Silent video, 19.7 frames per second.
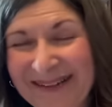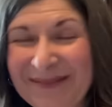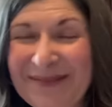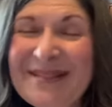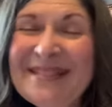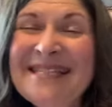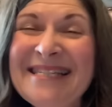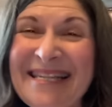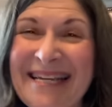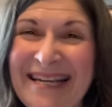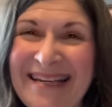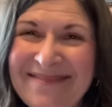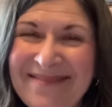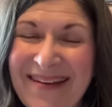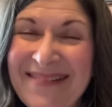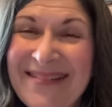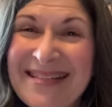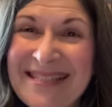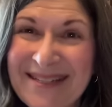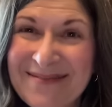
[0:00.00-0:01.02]
we'll see,
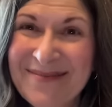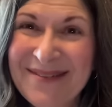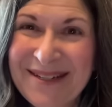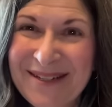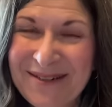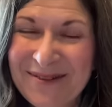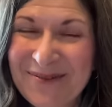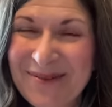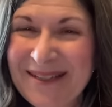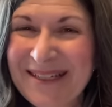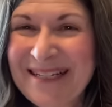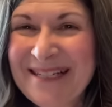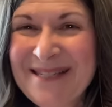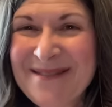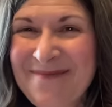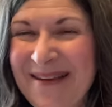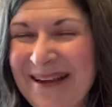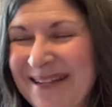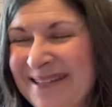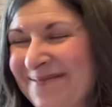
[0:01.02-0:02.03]
maybe something will really
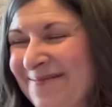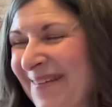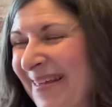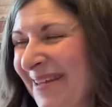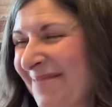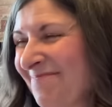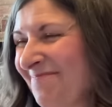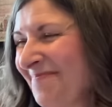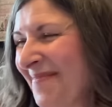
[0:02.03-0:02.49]
speak to me.